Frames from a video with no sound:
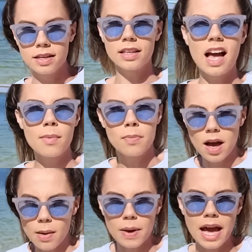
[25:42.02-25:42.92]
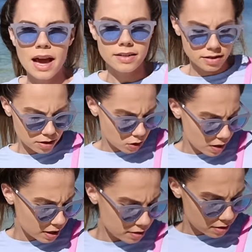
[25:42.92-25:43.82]
the llama mama has to do
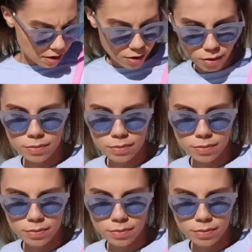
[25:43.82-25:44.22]
it, so